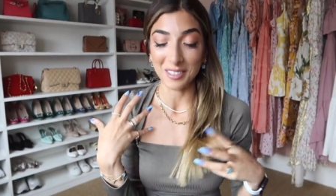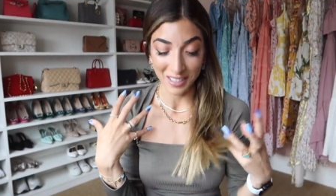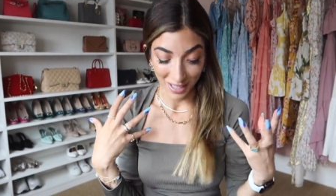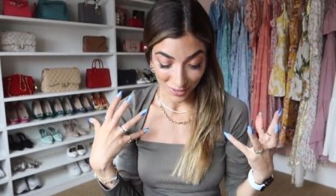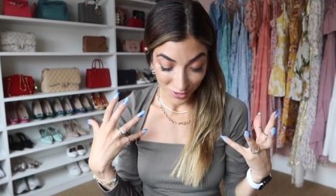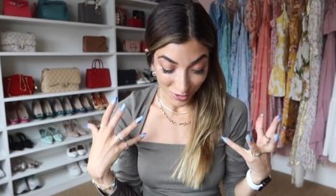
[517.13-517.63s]

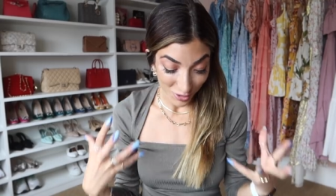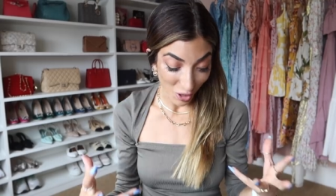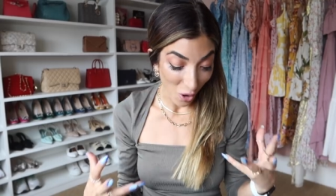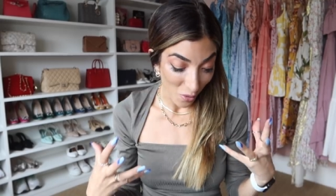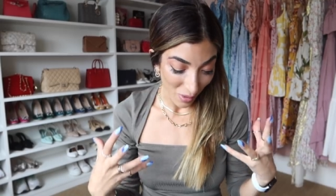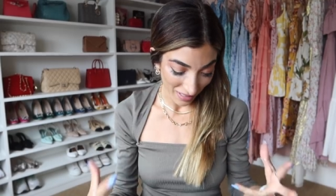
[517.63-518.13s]
get
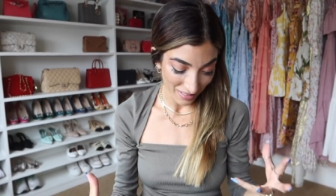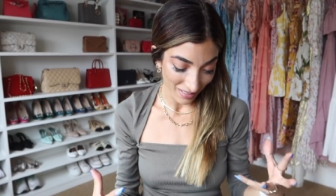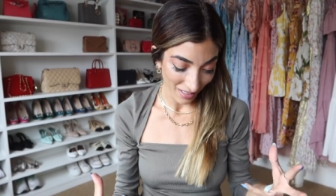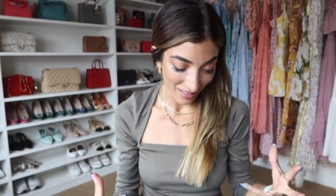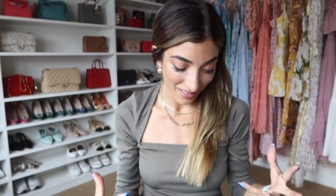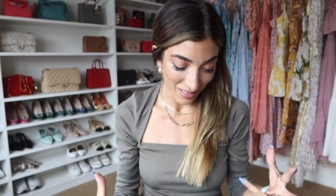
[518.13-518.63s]
so
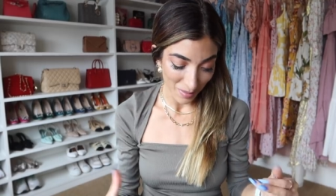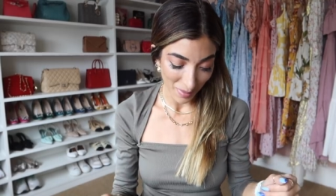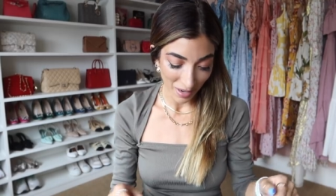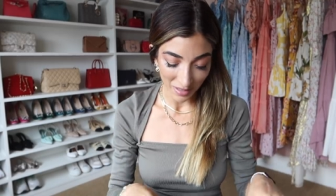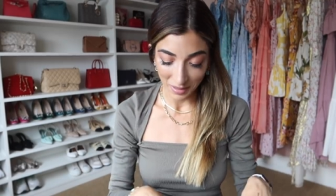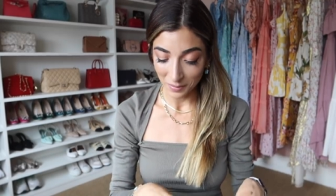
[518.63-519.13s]
excited
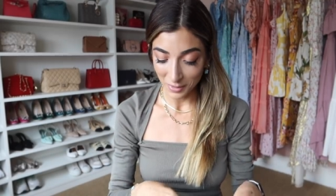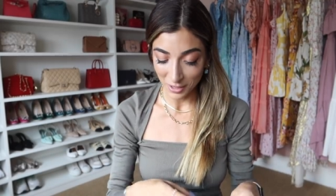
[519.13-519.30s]
about it.